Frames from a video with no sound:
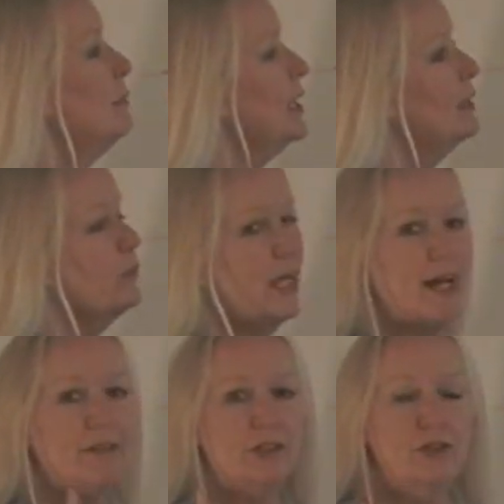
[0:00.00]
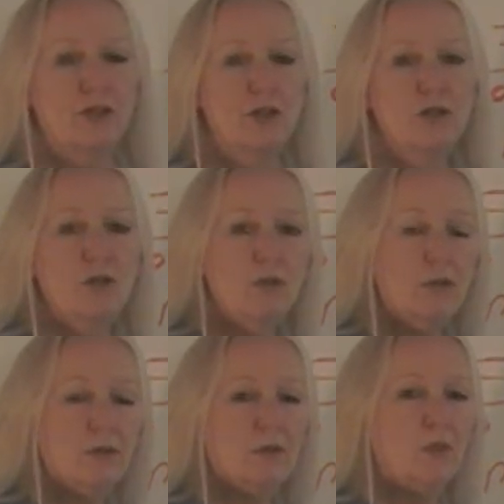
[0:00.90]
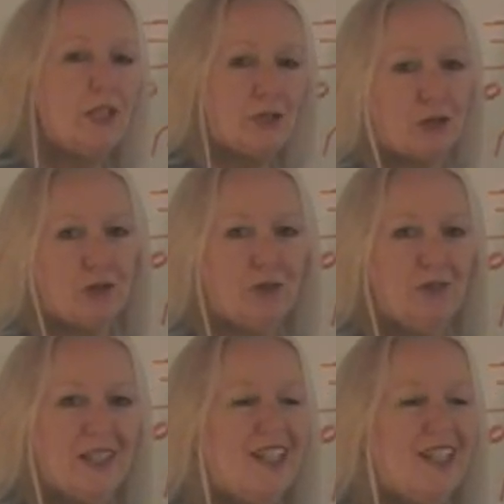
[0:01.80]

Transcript: But we have to know we do,